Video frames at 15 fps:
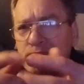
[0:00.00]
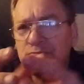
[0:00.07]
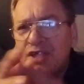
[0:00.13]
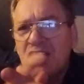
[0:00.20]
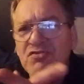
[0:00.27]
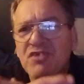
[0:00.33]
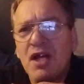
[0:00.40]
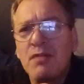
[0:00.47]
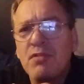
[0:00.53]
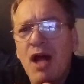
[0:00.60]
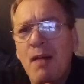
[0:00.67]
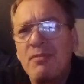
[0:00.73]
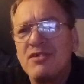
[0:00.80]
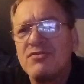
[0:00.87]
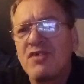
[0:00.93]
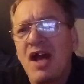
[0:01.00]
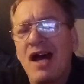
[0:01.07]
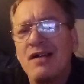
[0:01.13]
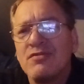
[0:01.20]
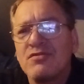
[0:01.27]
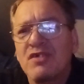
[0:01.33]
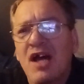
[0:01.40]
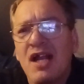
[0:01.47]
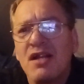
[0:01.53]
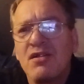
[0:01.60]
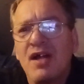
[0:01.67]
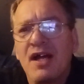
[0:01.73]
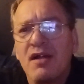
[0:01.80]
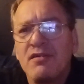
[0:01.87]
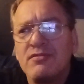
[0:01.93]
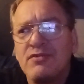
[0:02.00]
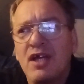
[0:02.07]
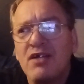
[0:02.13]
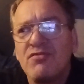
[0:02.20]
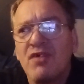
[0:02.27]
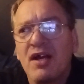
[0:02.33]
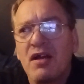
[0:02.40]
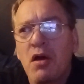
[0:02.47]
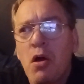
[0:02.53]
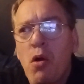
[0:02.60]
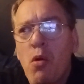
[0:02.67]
At the same time, it's got kind of like, it tastes like